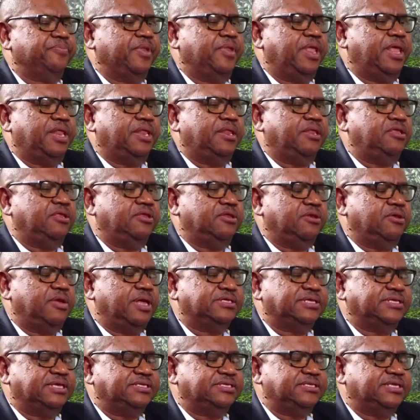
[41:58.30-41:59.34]
And
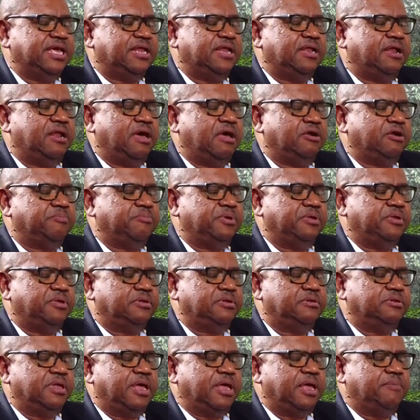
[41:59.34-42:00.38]
as I said,
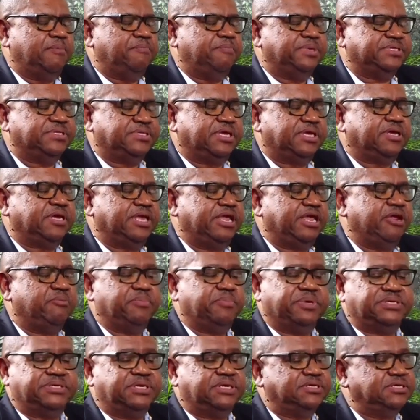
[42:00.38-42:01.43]
Honorable Akira
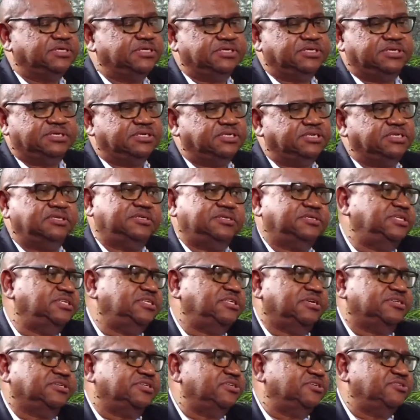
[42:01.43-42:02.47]
Mizik, she just